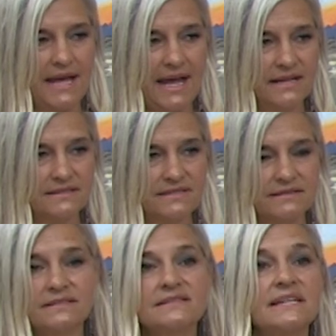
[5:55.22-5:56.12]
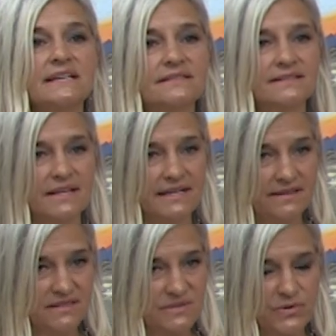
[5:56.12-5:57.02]
as seeds, like
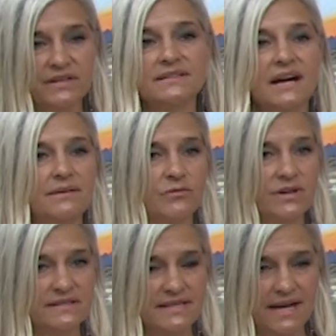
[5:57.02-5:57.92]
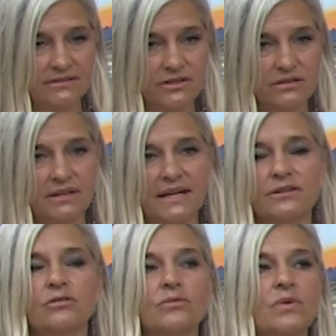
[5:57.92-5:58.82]
in the springtime? What does that look
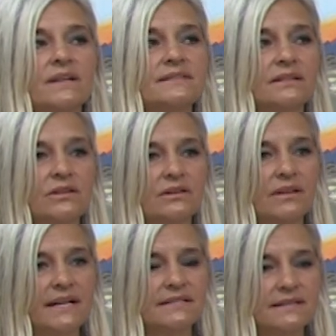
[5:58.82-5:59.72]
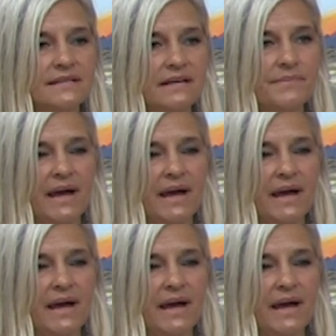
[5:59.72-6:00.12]
like? Or what does it look like to think